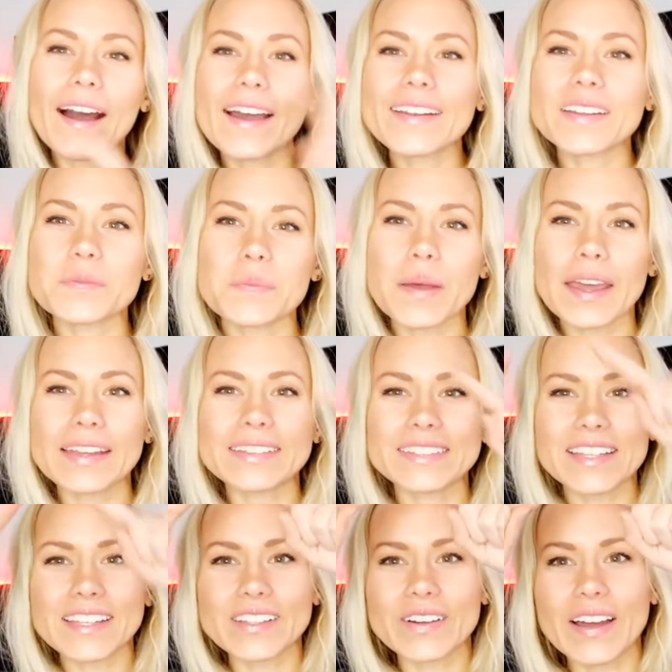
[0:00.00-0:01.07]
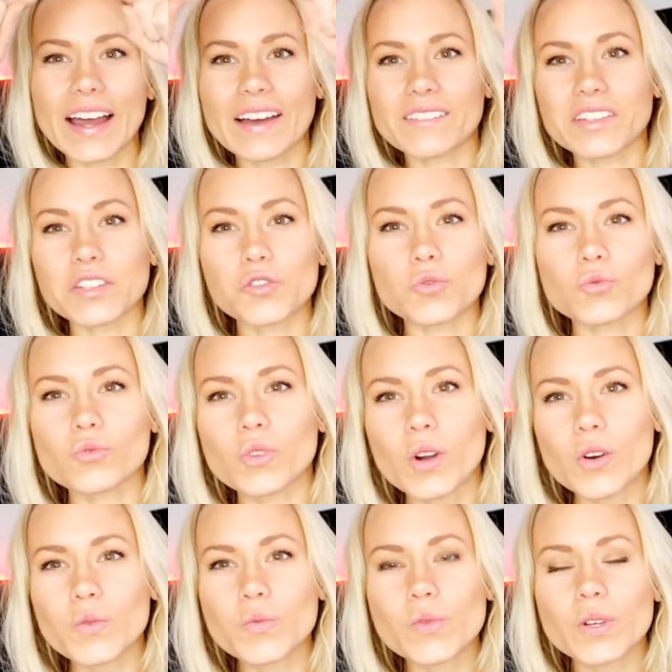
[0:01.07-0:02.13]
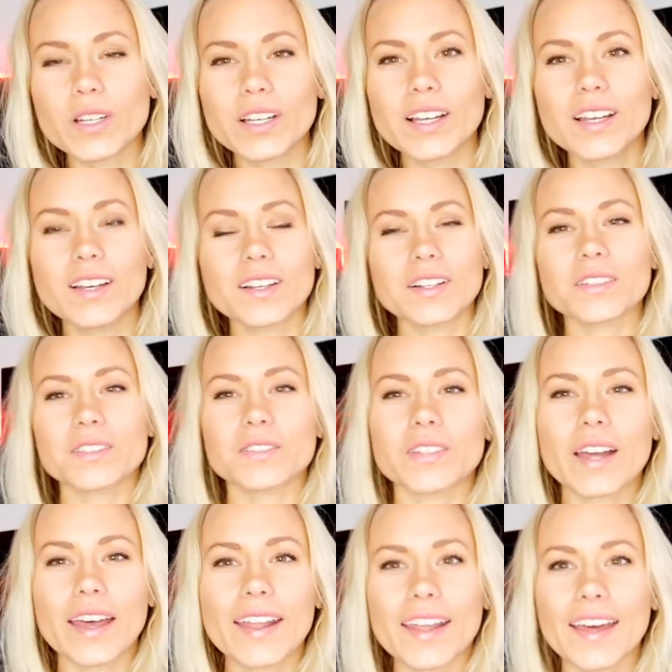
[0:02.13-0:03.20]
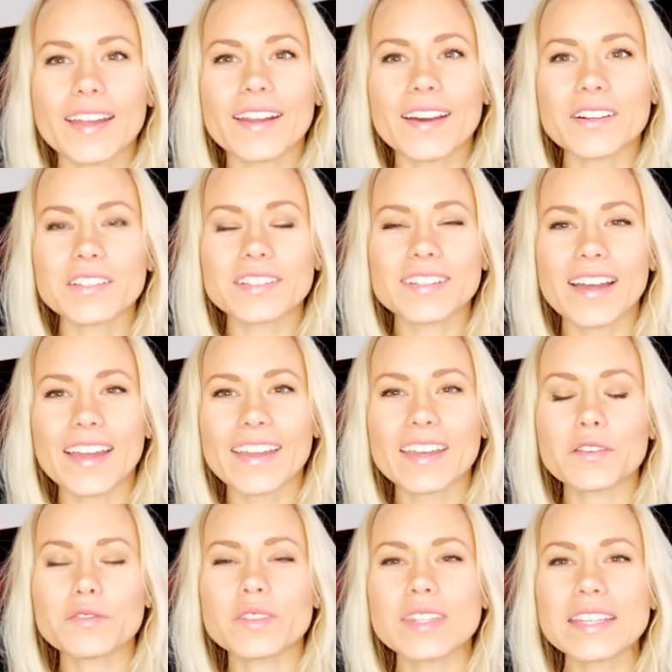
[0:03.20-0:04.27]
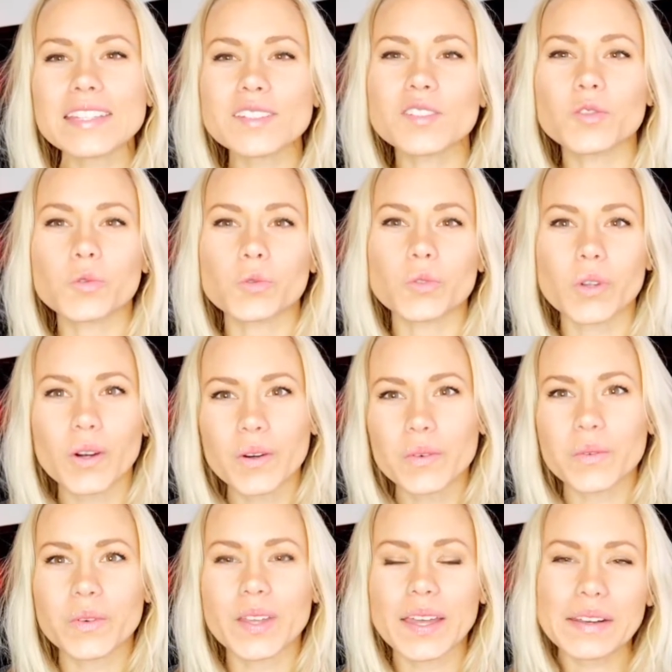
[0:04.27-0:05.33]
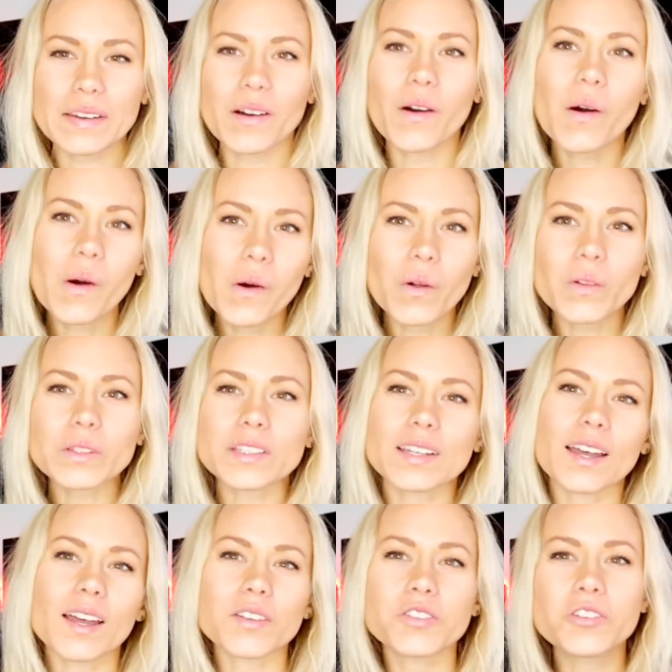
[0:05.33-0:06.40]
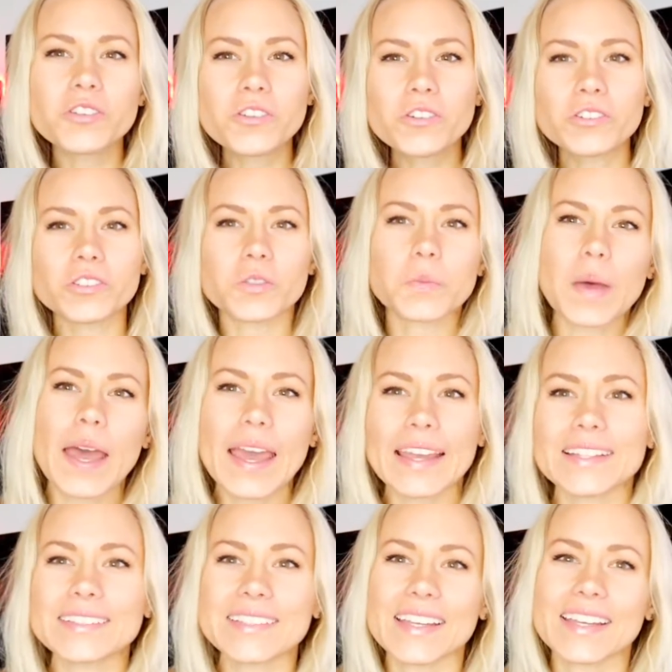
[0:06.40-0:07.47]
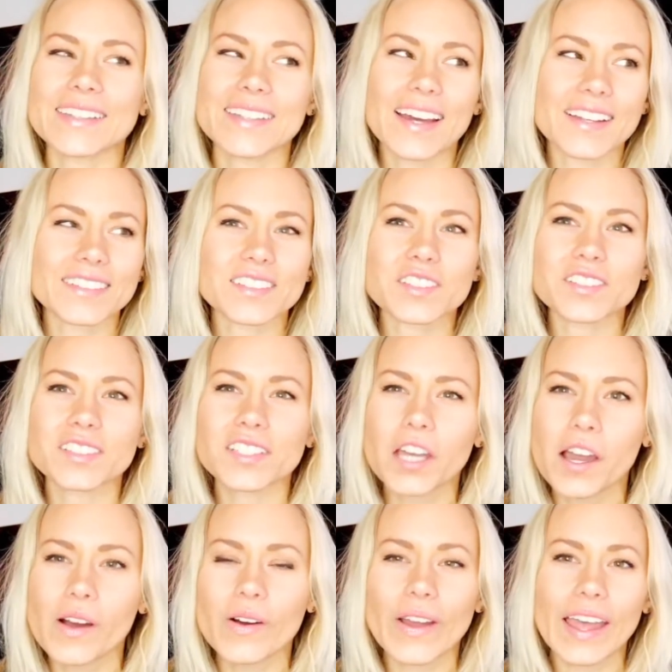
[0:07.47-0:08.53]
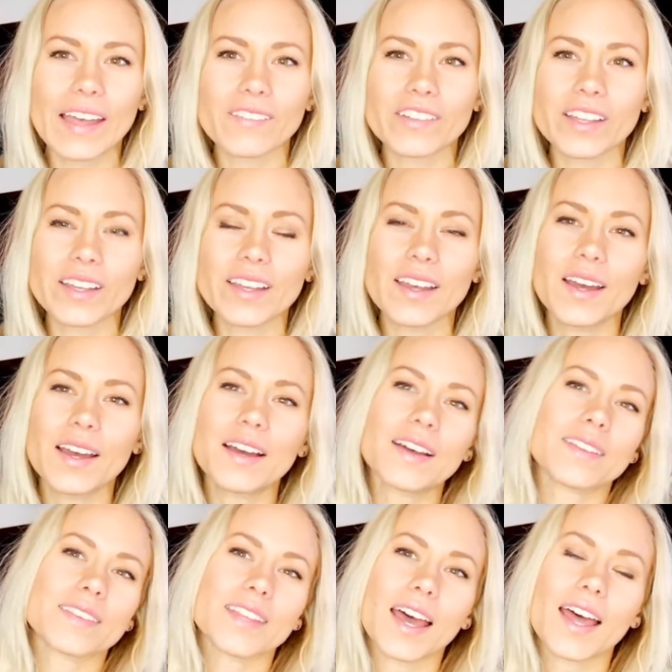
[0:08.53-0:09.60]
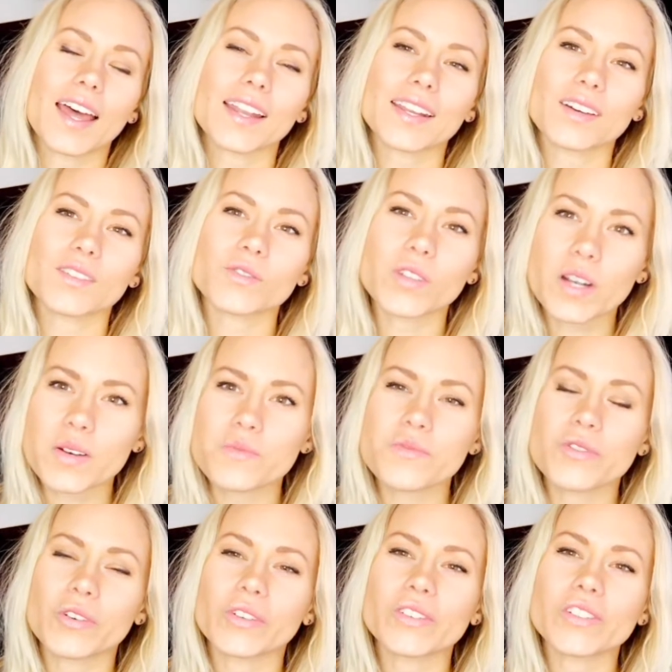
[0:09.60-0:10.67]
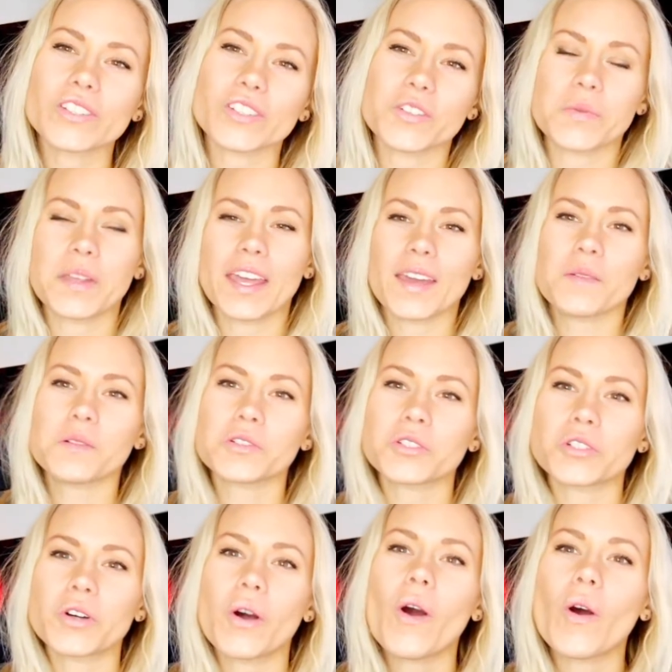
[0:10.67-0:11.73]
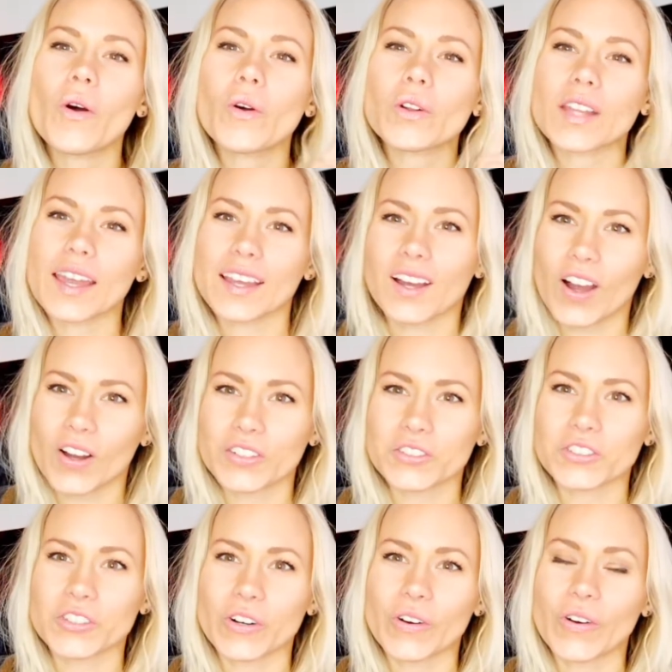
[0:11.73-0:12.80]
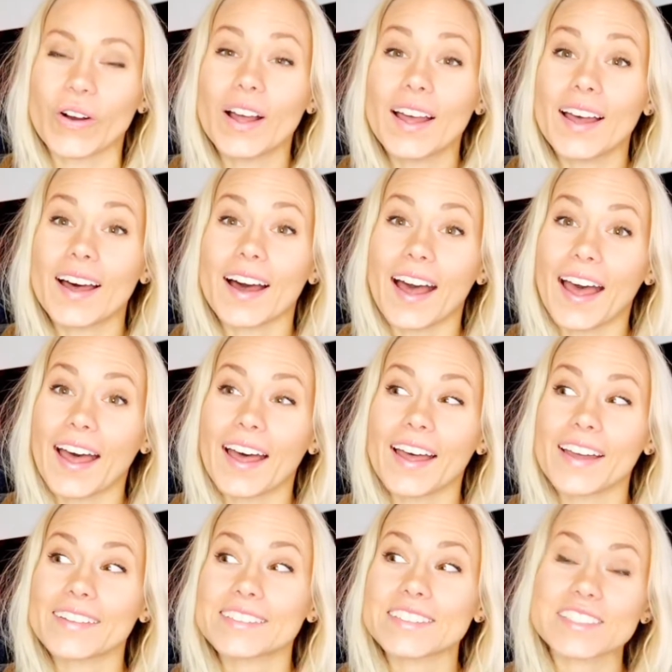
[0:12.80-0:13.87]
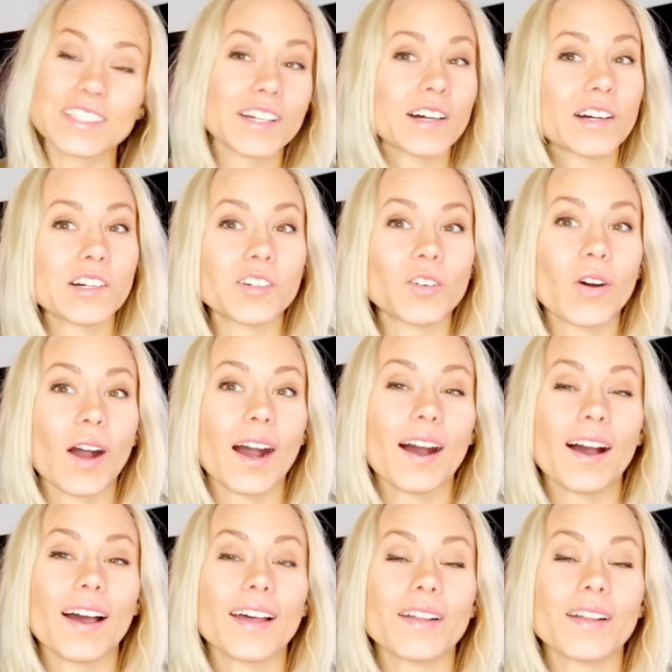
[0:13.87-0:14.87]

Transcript: the painting you have this rope, right? And I was like, if this rope can hold a huge painting that's so heavy, then a rope would also be able to hold a console. And so I